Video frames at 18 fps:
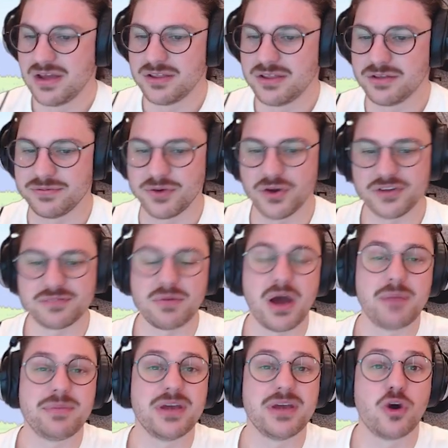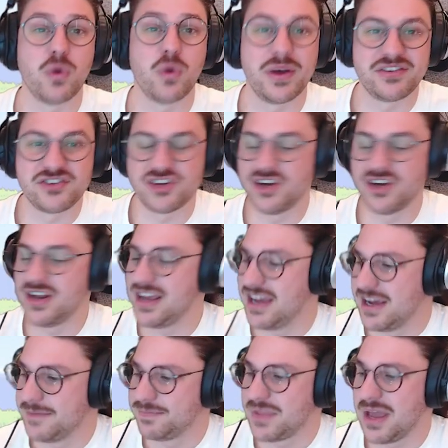The first might be a
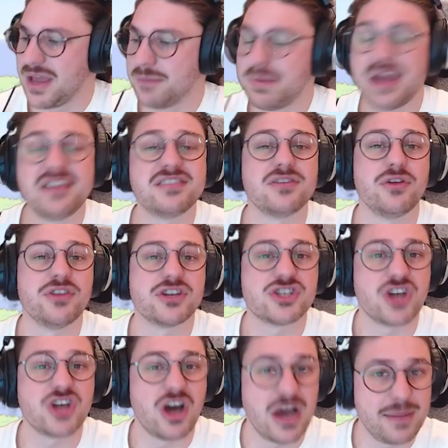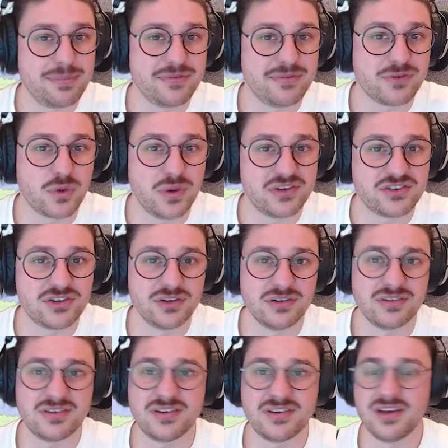questionnaire. And based on the type of
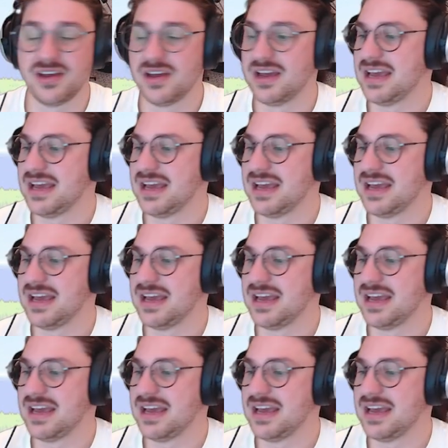questions,